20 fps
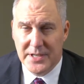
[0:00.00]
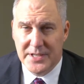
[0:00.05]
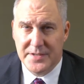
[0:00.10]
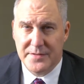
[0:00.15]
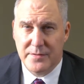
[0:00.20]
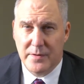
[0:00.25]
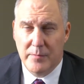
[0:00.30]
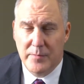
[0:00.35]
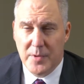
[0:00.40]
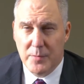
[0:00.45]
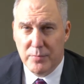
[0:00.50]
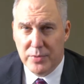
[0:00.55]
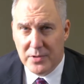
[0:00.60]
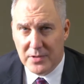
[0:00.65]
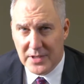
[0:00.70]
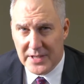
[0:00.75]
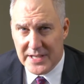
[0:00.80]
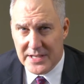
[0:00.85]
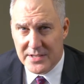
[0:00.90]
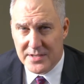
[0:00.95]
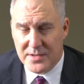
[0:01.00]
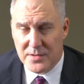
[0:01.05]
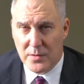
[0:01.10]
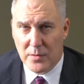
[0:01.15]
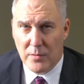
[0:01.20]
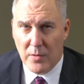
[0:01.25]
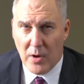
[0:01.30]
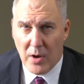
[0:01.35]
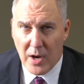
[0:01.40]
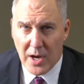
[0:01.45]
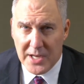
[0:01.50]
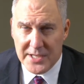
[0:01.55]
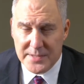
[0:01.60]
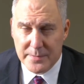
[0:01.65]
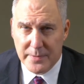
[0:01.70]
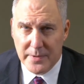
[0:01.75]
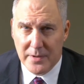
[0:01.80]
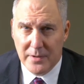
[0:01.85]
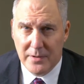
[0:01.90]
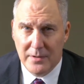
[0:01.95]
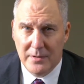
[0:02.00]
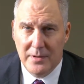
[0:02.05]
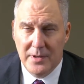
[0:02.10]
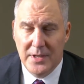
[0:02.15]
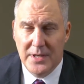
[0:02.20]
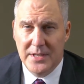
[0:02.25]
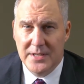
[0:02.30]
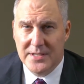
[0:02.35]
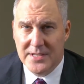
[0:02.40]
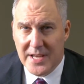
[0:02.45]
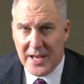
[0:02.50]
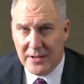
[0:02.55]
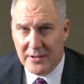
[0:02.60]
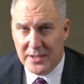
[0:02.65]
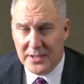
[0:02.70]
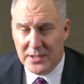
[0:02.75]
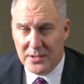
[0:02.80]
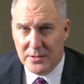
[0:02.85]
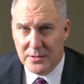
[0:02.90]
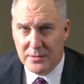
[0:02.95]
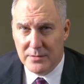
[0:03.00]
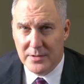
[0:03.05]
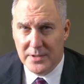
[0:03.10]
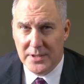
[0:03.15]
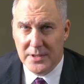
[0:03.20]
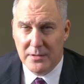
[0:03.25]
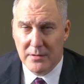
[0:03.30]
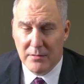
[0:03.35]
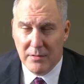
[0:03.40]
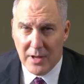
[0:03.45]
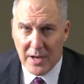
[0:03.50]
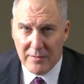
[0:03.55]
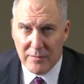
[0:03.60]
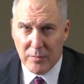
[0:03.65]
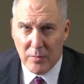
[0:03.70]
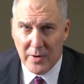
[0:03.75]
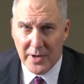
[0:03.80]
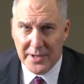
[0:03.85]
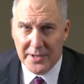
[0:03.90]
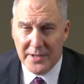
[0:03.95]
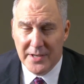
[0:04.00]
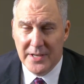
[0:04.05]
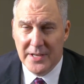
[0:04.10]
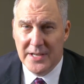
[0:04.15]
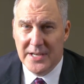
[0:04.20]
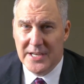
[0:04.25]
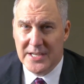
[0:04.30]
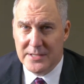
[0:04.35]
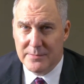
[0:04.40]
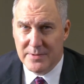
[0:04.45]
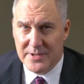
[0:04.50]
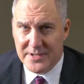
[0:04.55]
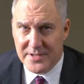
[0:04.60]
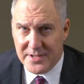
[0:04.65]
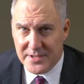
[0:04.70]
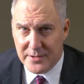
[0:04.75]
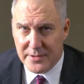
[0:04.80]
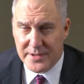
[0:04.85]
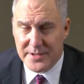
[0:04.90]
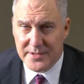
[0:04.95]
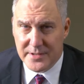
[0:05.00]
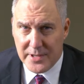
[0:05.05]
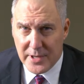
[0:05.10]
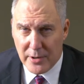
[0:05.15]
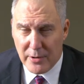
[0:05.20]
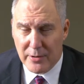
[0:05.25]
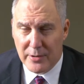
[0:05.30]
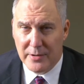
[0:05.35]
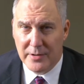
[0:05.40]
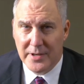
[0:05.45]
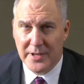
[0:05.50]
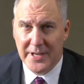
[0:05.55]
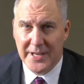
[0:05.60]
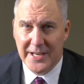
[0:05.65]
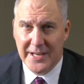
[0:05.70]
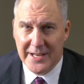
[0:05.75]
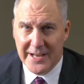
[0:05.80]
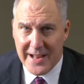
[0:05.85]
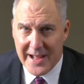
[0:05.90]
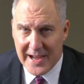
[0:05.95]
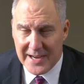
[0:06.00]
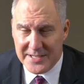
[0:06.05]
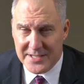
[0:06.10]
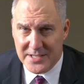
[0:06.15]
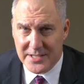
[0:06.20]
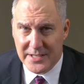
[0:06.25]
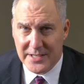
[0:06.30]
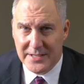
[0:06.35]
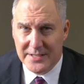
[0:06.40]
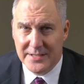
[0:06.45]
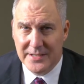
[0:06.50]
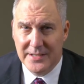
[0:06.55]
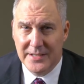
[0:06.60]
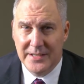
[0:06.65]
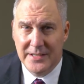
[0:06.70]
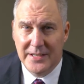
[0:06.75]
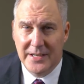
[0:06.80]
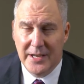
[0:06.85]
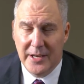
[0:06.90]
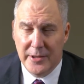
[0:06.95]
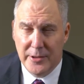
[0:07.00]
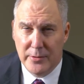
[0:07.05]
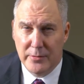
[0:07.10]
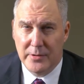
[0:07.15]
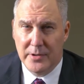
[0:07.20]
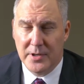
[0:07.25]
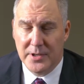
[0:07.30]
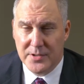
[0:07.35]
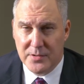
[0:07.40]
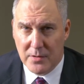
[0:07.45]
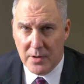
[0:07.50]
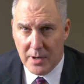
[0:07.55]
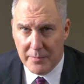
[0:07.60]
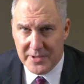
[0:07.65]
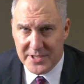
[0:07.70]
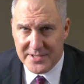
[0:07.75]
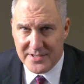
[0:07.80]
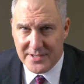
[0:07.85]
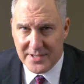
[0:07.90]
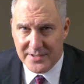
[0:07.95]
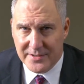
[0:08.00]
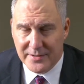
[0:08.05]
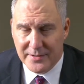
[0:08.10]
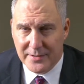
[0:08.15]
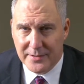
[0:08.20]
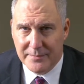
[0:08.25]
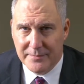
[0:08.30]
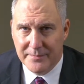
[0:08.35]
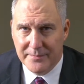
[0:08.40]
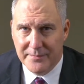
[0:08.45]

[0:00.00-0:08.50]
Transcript: It's from the police or the hospital telling you that your loved one has been seriously hurt in an accident and they're in a trauma center.